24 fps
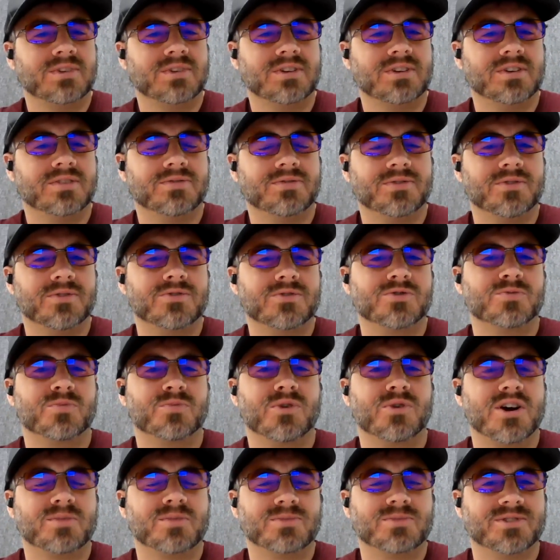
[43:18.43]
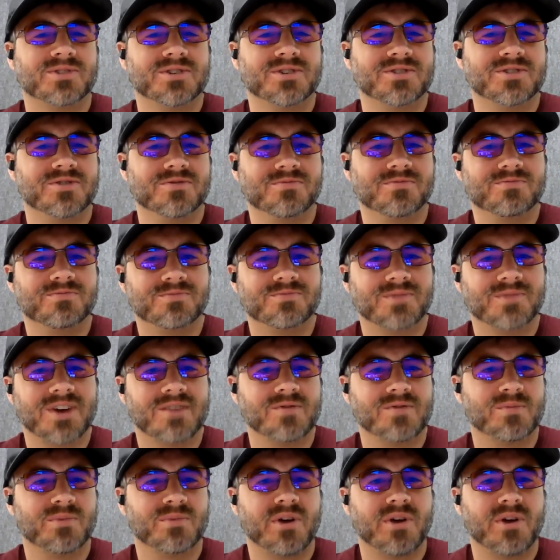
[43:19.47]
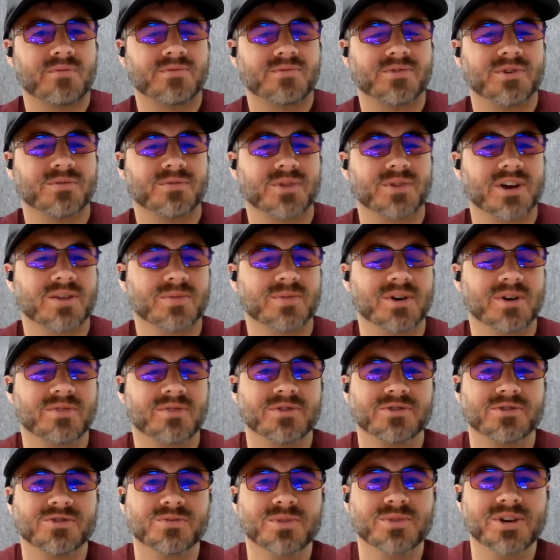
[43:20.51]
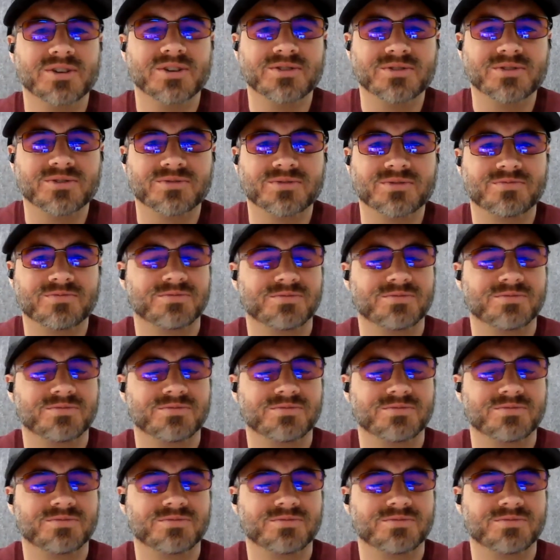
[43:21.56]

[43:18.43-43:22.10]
if there's prompts and you have a prompt to write about for 2 pages,